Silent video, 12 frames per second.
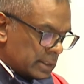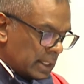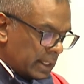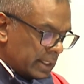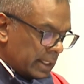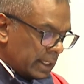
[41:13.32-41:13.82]

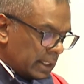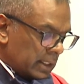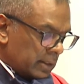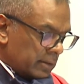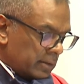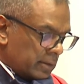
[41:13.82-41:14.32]

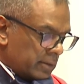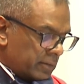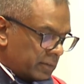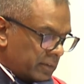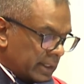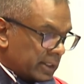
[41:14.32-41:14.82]
Danielle
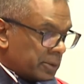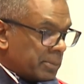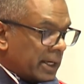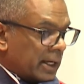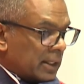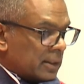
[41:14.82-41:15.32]
van der
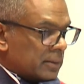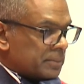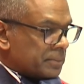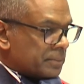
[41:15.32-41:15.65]
Bijl,